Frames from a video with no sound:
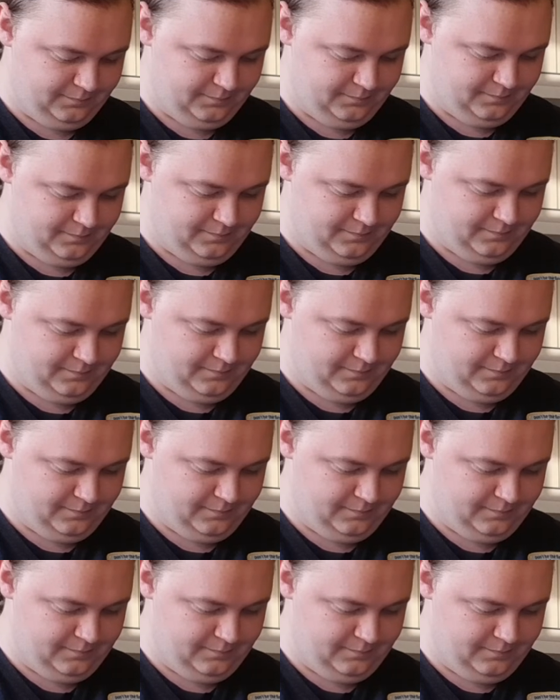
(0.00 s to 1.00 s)

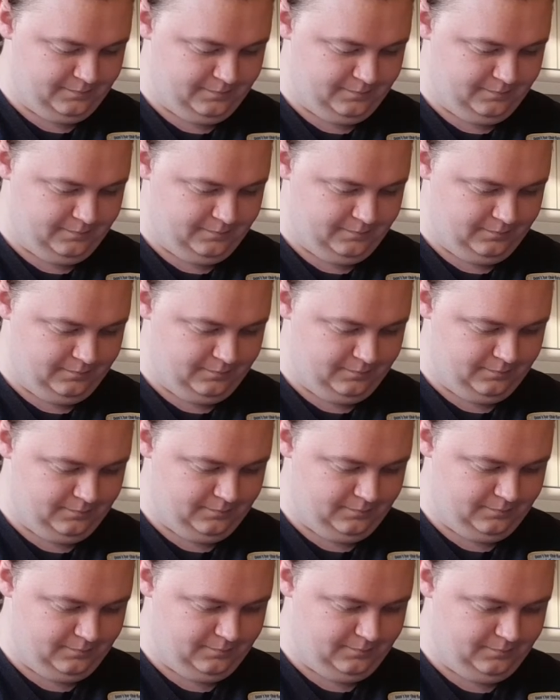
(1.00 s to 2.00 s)

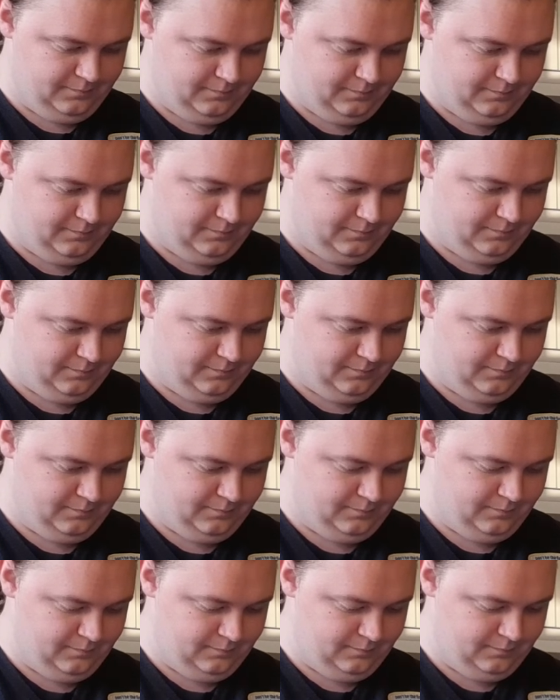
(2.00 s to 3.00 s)

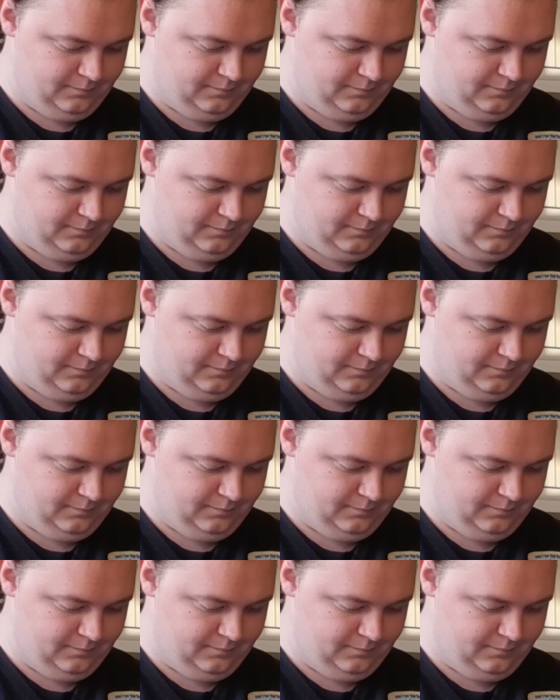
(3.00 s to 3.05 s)
(silence)